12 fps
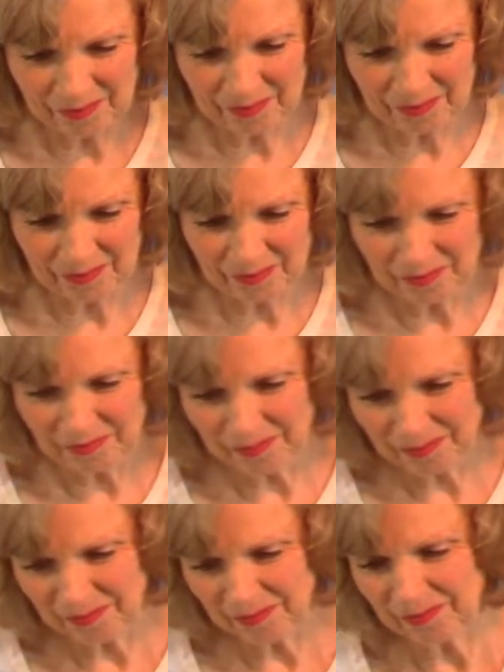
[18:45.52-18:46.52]

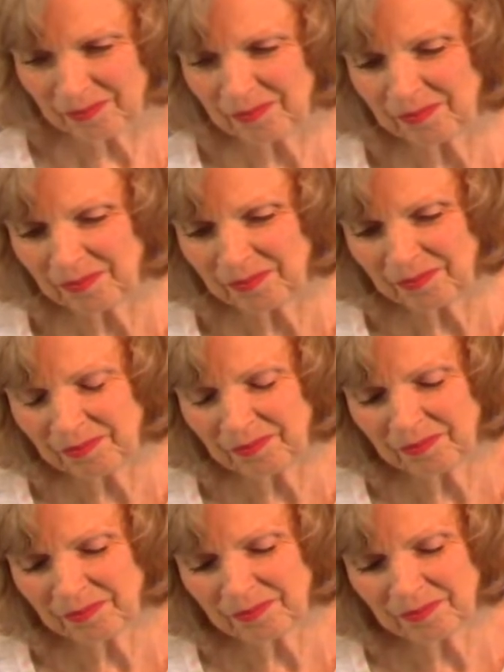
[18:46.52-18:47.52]

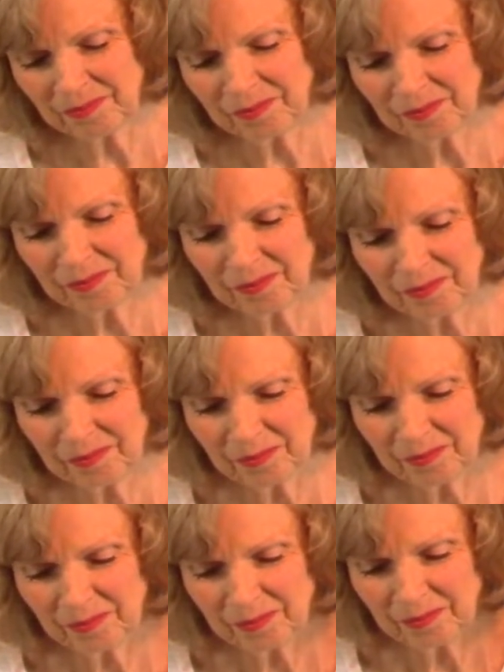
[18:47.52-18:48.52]

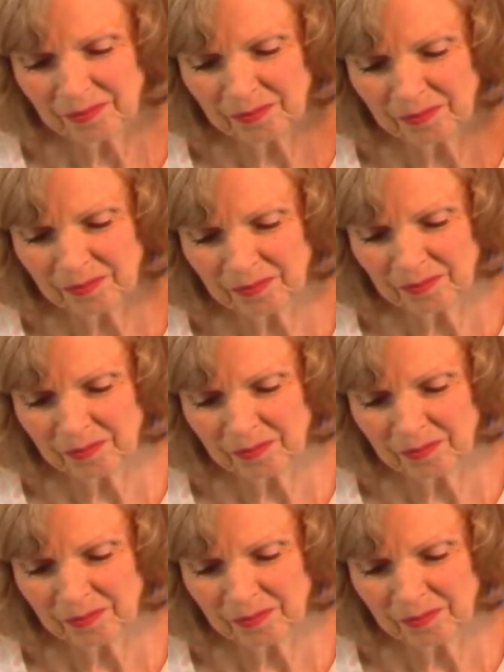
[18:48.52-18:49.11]
(silent)